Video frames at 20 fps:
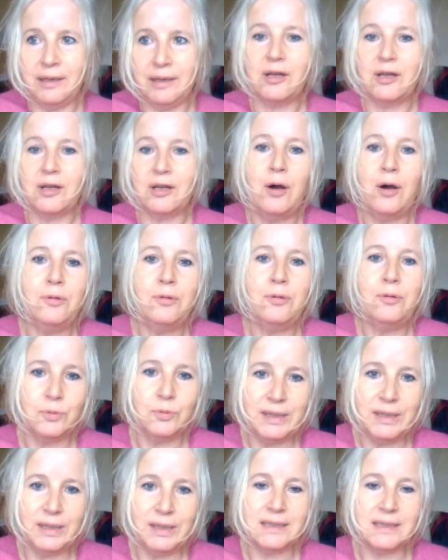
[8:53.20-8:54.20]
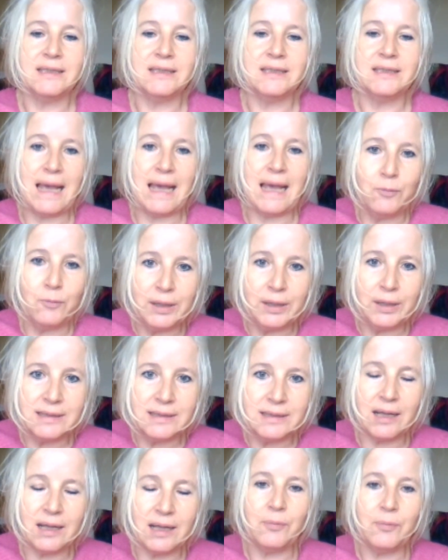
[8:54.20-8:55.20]
a cold winter, damp
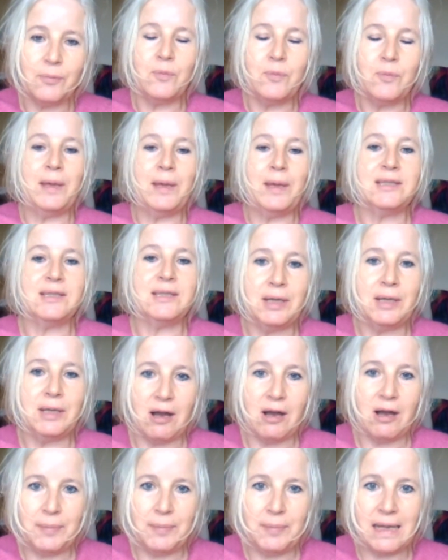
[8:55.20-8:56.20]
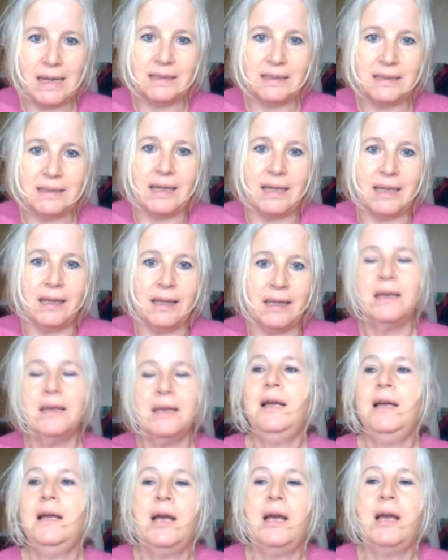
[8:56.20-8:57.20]
winter, where we're meant to be hibernating,
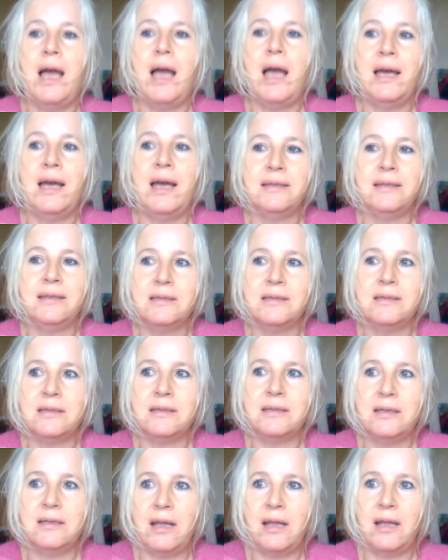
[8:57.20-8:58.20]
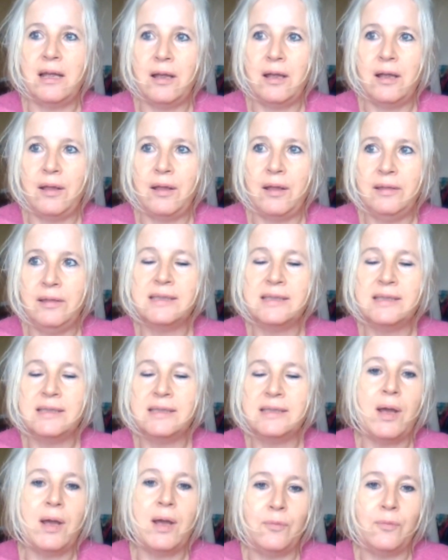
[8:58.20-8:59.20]
and this is
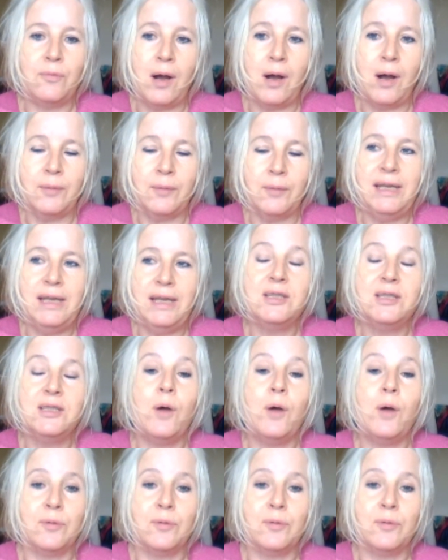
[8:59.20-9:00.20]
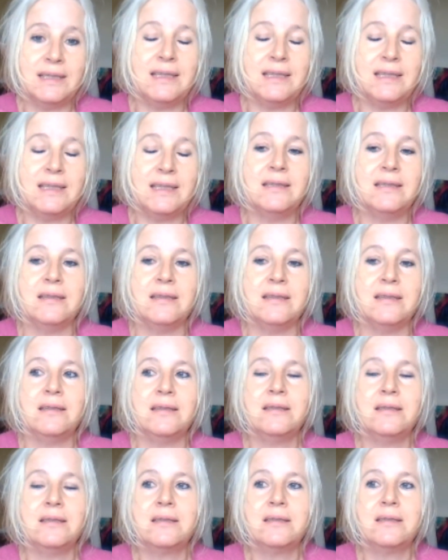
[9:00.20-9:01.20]
why we need to work with the
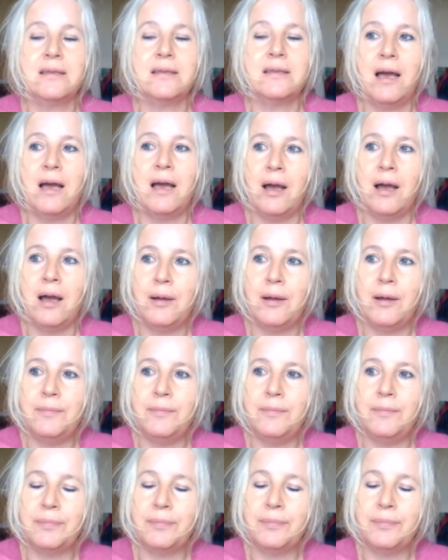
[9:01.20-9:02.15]
seasons and